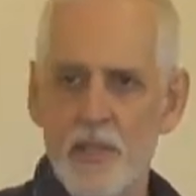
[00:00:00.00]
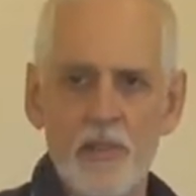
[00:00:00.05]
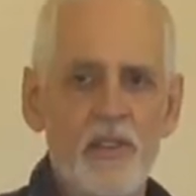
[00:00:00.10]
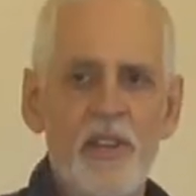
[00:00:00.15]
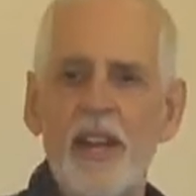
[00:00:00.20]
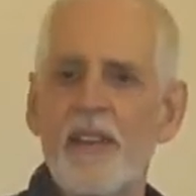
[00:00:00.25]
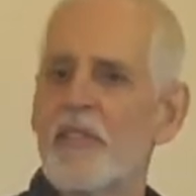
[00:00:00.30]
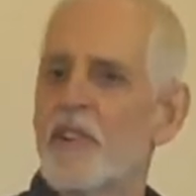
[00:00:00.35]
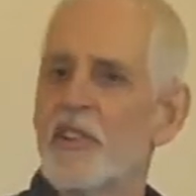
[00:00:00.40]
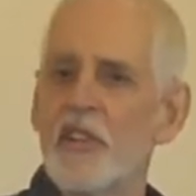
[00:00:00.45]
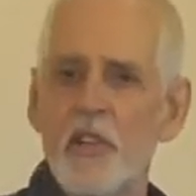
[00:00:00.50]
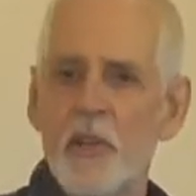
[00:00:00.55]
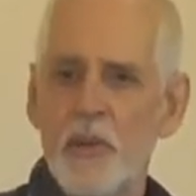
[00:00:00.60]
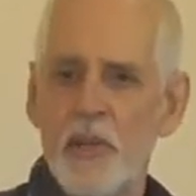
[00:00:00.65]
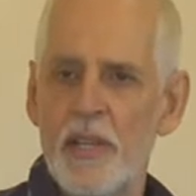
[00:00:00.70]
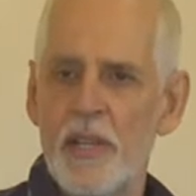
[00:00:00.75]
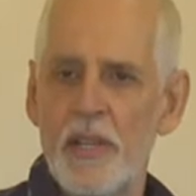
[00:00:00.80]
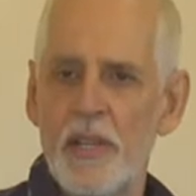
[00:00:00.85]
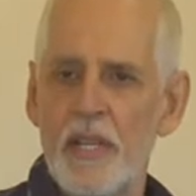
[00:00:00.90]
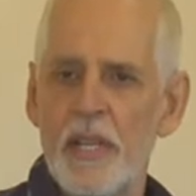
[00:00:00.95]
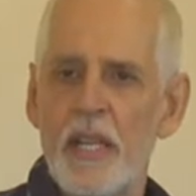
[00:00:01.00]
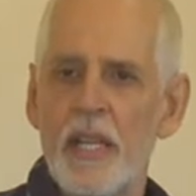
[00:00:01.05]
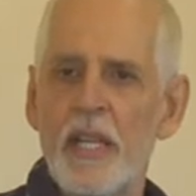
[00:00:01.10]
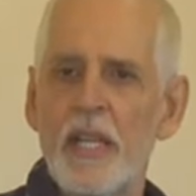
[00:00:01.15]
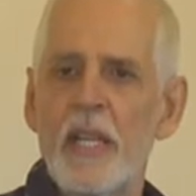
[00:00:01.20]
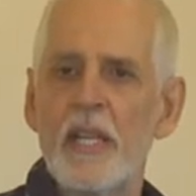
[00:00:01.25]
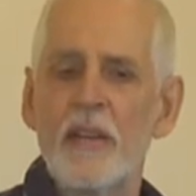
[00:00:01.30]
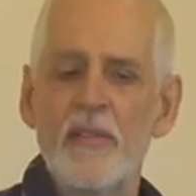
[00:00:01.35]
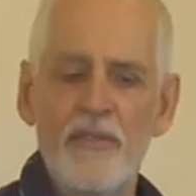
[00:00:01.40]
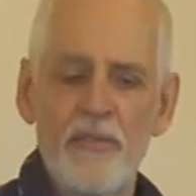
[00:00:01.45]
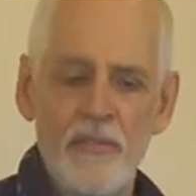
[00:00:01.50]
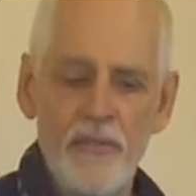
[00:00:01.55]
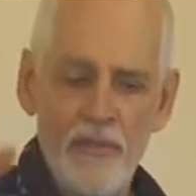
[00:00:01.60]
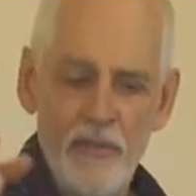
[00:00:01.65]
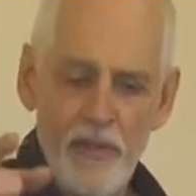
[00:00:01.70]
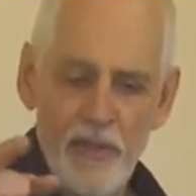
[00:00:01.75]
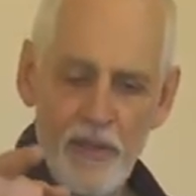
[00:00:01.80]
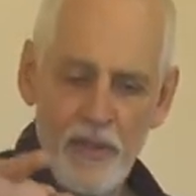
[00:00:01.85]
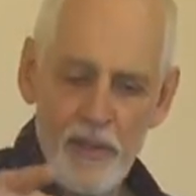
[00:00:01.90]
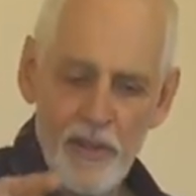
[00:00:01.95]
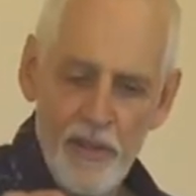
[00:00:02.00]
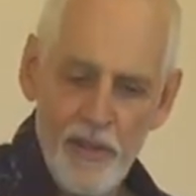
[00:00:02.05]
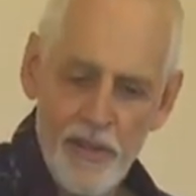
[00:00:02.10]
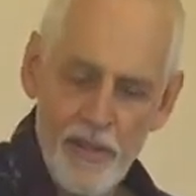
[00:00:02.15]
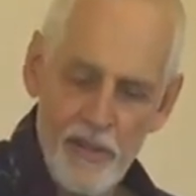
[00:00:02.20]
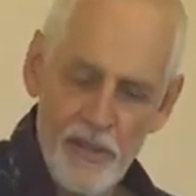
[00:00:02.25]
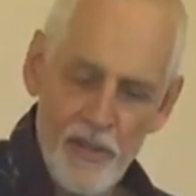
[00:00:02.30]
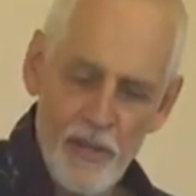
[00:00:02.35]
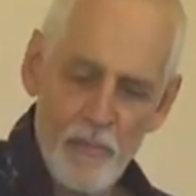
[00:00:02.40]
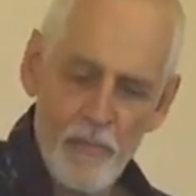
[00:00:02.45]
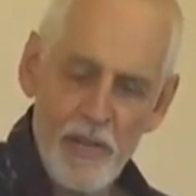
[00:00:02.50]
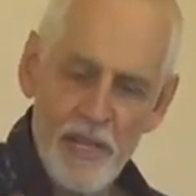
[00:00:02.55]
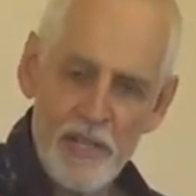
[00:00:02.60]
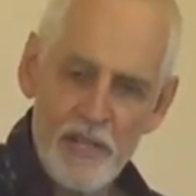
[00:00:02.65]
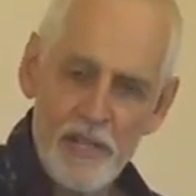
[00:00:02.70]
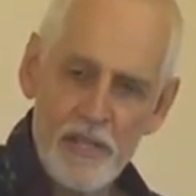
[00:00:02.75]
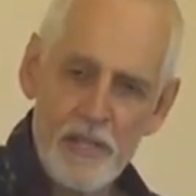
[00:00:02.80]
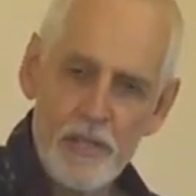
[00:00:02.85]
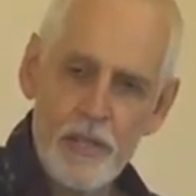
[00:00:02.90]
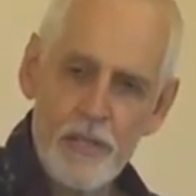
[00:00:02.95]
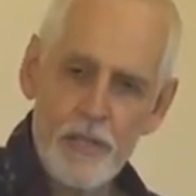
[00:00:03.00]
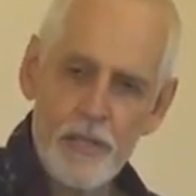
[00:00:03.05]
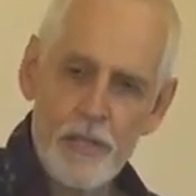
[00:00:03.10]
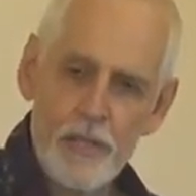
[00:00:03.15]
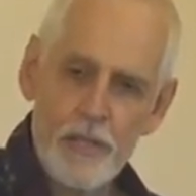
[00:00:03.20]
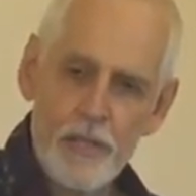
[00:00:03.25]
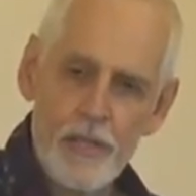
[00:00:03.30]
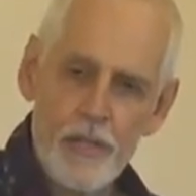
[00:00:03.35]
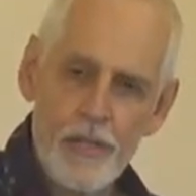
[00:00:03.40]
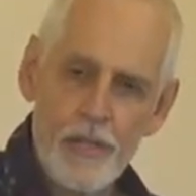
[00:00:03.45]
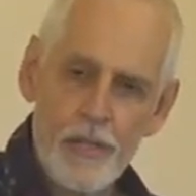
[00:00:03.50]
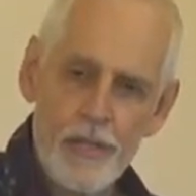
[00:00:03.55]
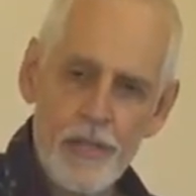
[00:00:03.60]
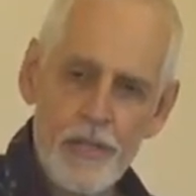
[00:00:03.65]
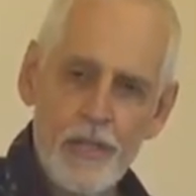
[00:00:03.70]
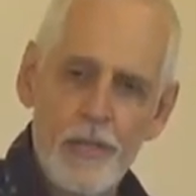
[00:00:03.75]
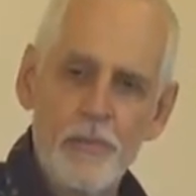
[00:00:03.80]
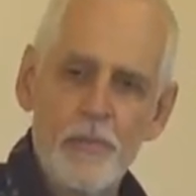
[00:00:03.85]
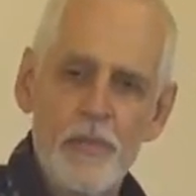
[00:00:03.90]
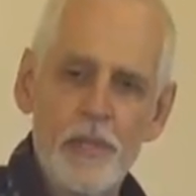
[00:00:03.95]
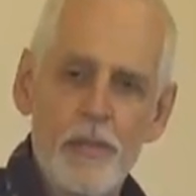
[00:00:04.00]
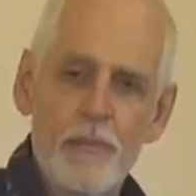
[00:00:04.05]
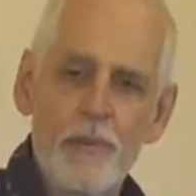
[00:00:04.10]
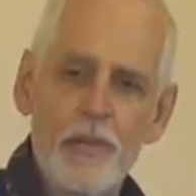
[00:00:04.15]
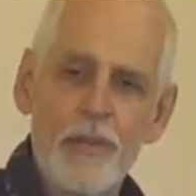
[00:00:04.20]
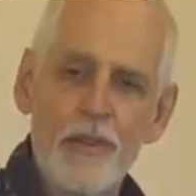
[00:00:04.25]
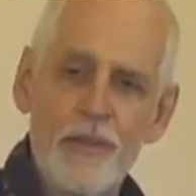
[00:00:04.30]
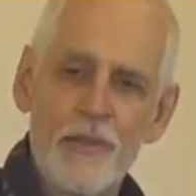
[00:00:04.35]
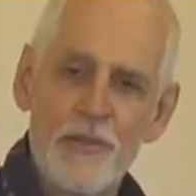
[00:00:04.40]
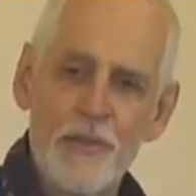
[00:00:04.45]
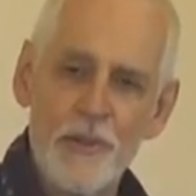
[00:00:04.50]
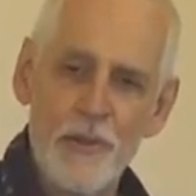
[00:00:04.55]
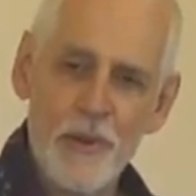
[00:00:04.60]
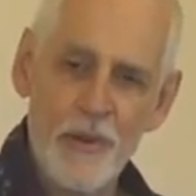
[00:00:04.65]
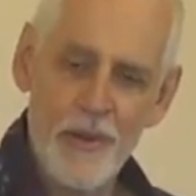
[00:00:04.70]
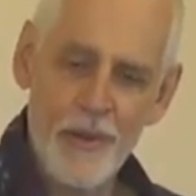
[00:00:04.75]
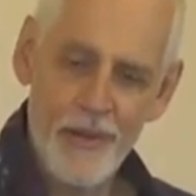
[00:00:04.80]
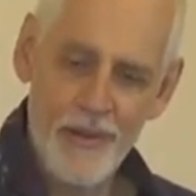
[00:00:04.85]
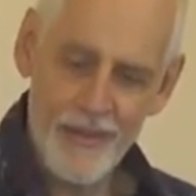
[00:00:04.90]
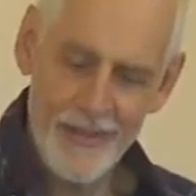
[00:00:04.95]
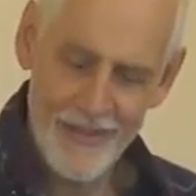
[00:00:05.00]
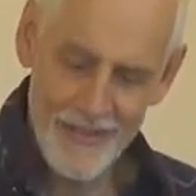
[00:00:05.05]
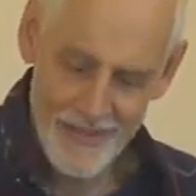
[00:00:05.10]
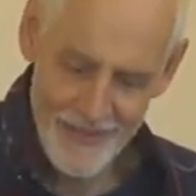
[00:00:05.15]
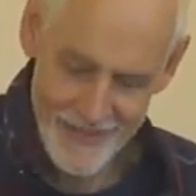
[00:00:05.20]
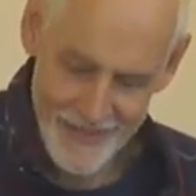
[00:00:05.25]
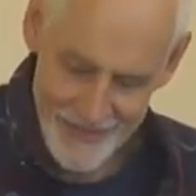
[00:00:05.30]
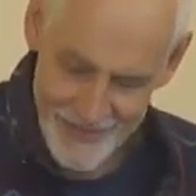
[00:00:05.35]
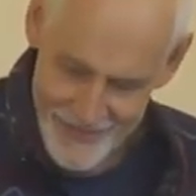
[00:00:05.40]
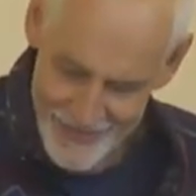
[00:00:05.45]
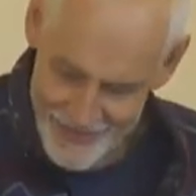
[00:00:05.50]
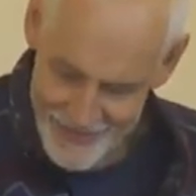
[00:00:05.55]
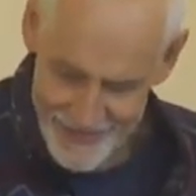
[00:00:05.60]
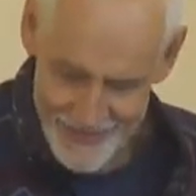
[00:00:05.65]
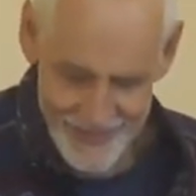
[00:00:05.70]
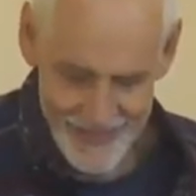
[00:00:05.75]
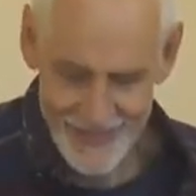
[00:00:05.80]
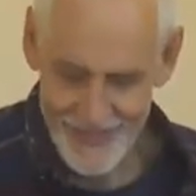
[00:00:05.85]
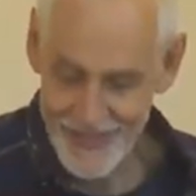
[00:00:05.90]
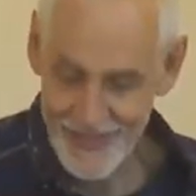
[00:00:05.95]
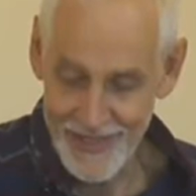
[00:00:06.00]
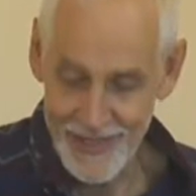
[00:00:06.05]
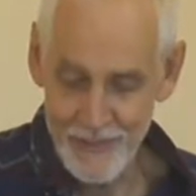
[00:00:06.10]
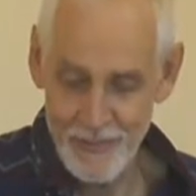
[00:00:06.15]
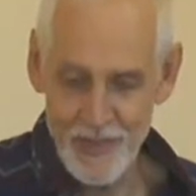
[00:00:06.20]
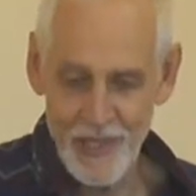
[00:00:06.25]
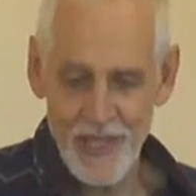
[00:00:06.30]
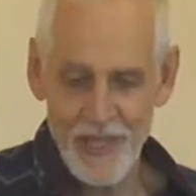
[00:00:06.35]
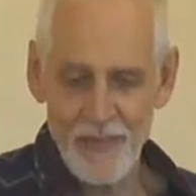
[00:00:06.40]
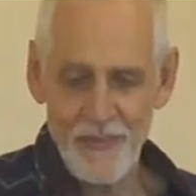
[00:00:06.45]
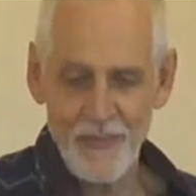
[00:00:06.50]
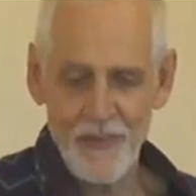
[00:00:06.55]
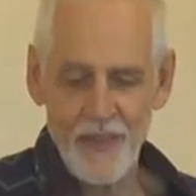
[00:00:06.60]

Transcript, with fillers: You'll never do it if your message is empty because you're you're empty.